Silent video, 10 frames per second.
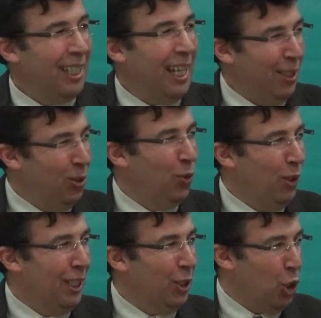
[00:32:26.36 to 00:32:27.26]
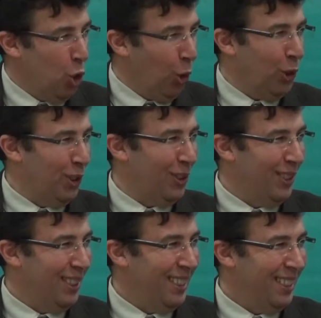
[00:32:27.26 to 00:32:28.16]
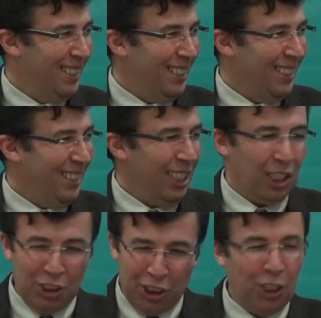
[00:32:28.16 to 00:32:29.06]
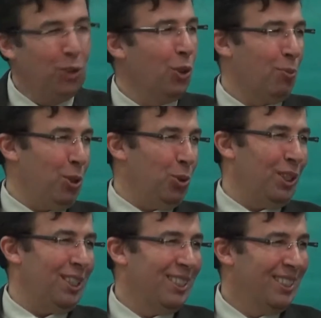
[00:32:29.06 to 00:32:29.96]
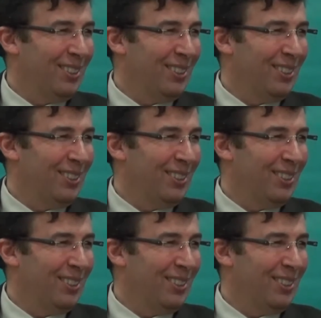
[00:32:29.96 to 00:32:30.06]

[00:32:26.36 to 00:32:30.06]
and you will rejoice in seeing your beauty.